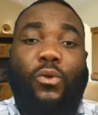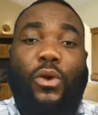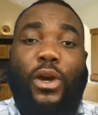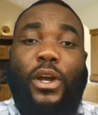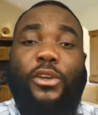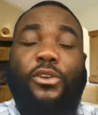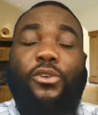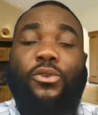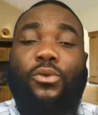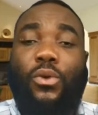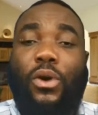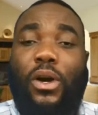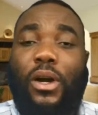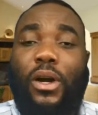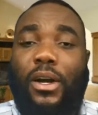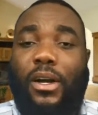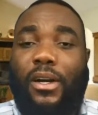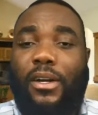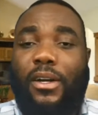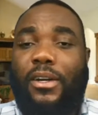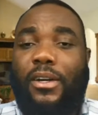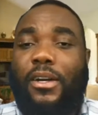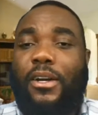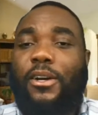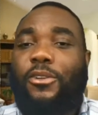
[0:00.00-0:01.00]
you
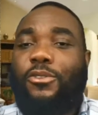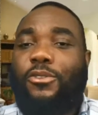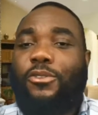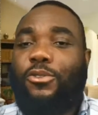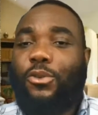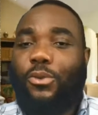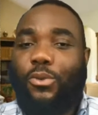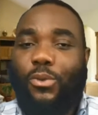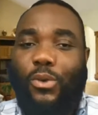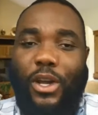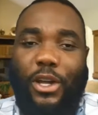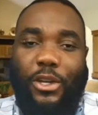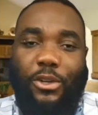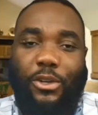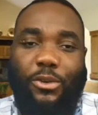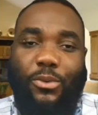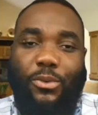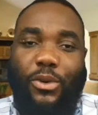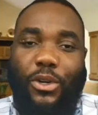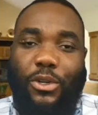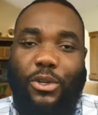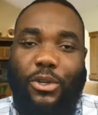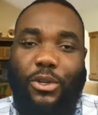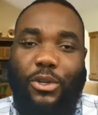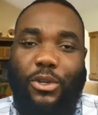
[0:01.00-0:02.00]
are to where you
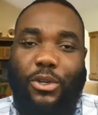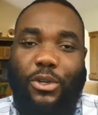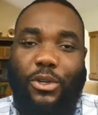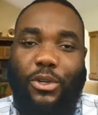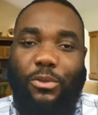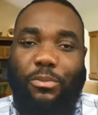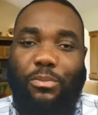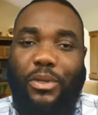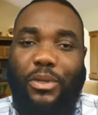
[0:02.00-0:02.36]
want to be.